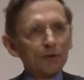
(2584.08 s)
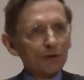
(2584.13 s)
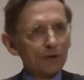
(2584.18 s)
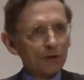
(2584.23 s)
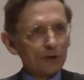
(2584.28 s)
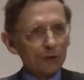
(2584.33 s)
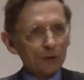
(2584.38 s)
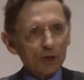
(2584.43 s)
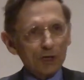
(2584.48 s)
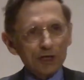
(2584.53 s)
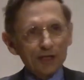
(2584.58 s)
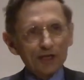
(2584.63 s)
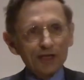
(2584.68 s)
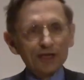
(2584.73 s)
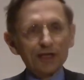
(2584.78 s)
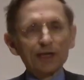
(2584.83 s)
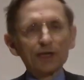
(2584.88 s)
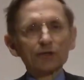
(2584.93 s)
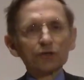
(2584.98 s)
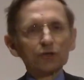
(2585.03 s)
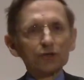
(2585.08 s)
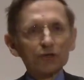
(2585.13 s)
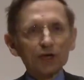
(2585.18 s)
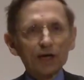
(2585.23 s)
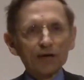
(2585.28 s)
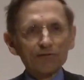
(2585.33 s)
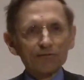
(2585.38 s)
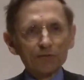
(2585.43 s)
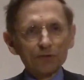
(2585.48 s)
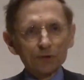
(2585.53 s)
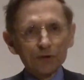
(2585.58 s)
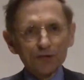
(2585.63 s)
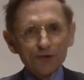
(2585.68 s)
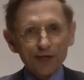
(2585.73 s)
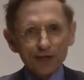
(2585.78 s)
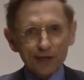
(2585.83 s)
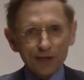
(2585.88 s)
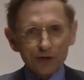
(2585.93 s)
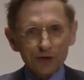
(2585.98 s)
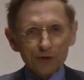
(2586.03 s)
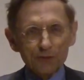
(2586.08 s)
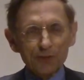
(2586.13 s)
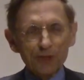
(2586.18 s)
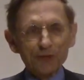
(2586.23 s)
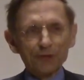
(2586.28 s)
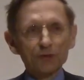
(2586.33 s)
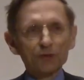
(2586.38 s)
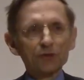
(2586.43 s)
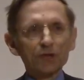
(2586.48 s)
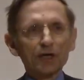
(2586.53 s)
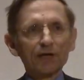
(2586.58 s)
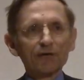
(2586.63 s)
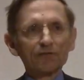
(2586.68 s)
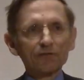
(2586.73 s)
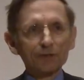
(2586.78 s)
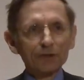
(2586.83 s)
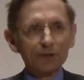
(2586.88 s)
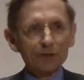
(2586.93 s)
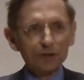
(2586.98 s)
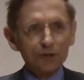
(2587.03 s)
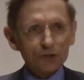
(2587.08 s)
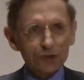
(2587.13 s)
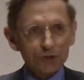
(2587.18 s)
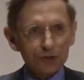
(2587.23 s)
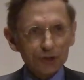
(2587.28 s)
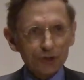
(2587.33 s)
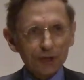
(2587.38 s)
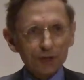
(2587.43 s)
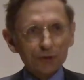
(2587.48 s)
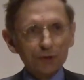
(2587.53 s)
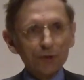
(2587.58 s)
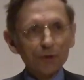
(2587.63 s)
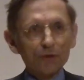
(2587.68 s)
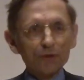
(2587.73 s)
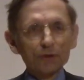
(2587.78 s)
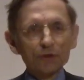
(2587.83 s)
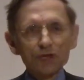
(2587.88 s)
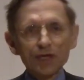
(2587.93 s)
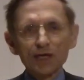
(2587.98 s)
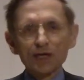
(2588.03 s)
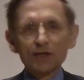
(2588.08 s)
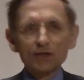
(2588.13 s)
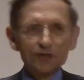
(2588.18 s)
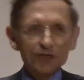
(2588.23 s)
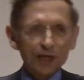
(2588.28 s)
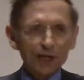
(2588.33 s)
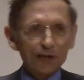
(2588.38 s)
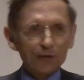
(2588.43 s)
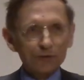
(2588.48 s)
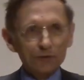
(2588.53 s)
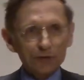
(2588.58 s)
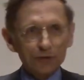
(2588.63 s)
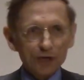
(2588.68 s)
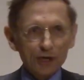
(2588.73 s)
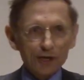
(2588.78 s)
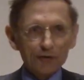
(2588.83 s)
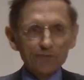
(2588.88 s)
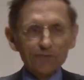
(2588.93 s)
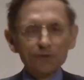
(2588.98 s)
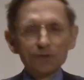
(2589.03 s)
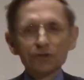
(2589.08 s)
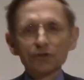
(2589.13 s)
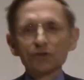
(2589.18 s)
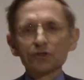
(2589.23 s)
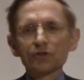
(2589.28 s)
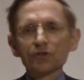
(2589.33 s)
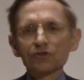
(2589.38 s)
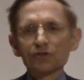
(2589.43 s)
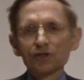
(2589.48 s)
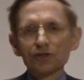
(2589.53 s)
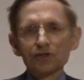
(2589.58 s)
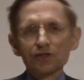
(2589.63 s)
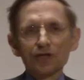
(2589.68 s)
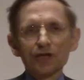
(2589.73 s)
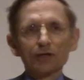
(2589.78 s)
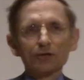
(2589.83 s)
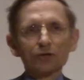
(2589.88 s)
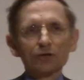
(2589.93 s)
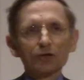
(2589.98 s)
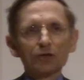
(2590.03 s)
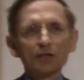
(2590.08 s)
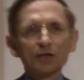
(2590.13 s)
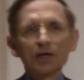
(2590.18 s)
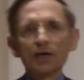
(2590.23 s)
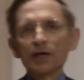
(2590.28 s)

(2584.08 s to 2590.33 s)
Condé Nast Traveler, they hear about the travel industry and all those ads, they have conferences, etc.